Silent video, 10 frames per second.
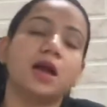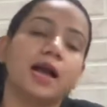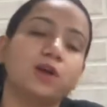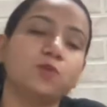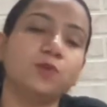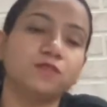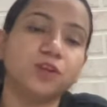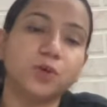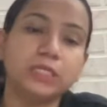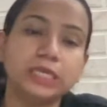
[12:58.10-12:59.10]
I hope
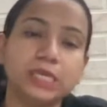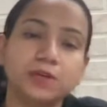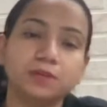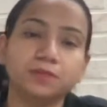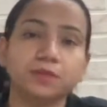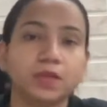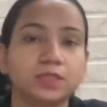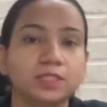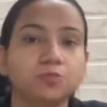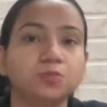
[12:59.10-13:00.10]
everyone clear.
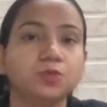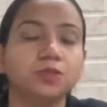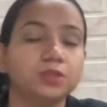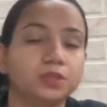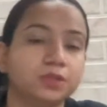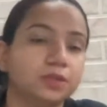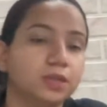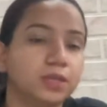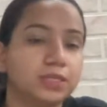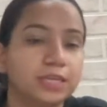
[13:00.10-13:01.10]
It's simple.
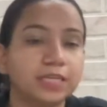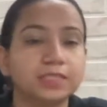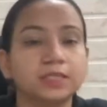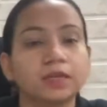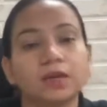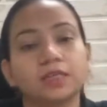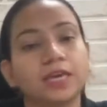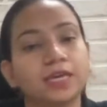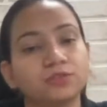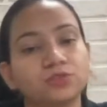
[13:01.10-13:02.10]
Yes,
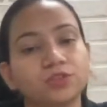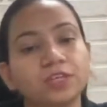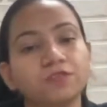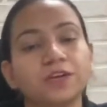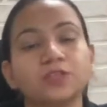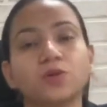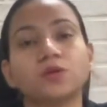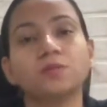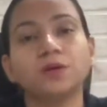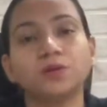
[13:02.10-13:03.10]
case 3 if I
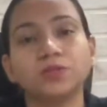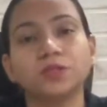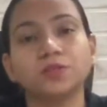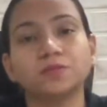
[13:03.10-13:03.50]
talk about,